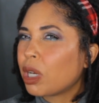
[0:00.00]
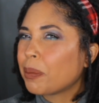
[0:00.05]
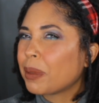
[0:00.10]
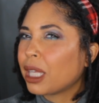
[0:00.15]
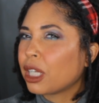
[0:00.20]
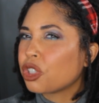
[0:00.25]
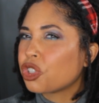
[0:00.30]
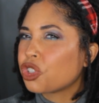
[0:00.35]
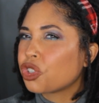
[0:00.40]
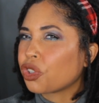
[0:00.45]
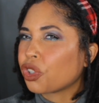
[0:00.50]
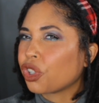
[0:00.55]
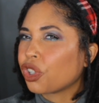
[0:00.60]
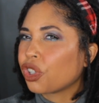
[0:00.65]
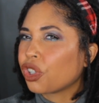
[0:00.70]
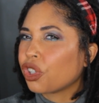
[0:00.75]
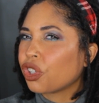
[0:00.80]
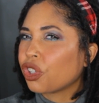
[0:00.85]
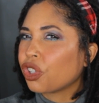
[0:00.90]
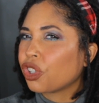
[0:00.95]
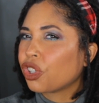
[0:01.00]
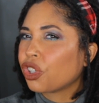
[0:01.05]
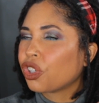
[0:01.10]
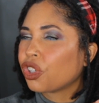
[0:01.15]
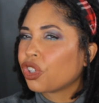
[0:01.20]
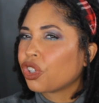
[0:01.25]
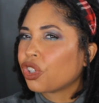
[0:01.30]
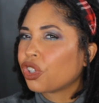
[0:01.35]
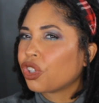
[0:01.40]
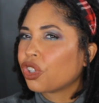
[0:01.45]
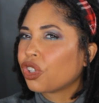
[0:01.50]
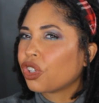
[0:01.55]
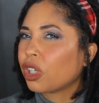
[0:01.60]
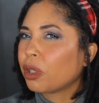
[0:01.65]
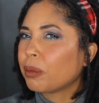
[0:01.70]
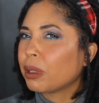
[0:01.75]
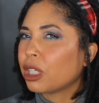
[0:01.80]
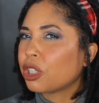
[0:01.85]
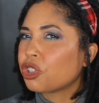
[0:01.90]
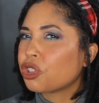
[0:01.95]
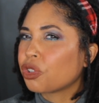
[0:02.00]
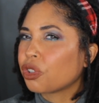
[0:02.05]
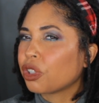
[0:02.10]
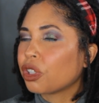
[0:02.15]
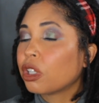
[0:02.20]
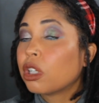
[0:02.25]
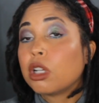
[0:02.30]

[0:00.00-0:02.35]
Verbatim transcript: Not sure. I'm not sure.